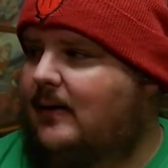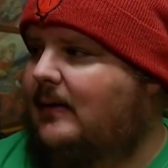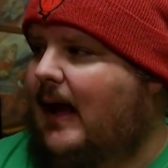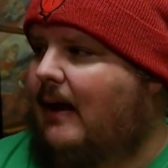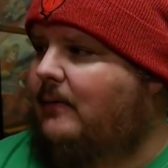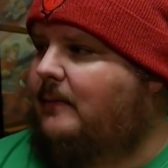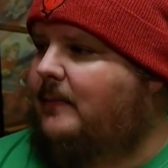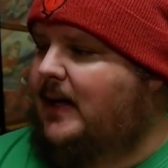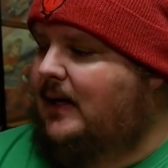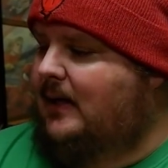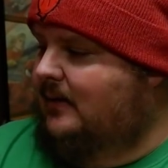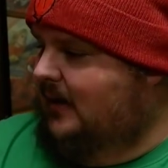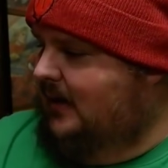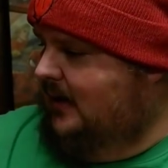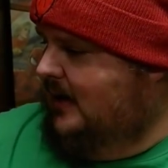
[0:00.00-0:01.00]
That would be
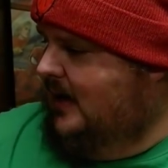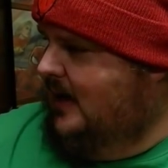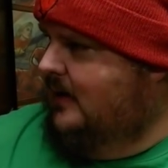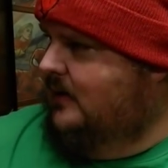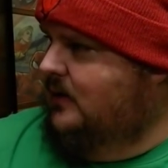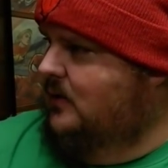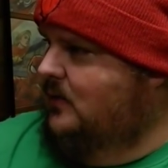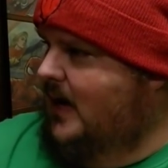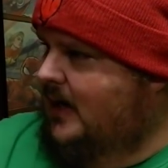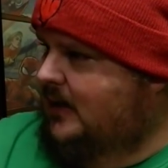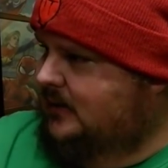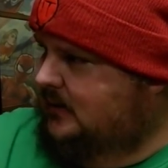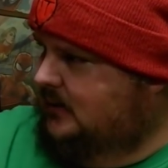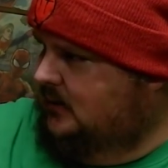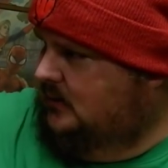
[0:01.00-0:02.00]
the uh,
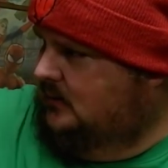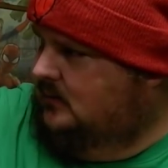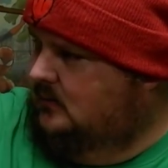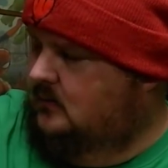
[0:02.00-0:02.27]
US,